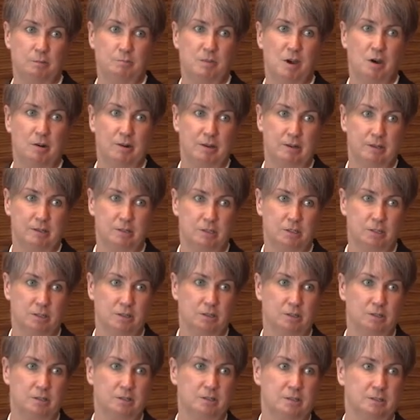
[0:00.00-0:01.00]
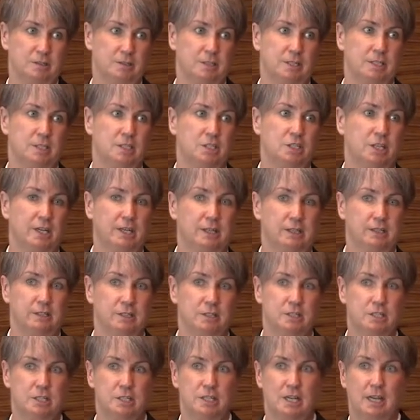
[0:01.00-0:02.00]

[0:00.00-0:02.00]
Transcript: Māori into the Science Challenge.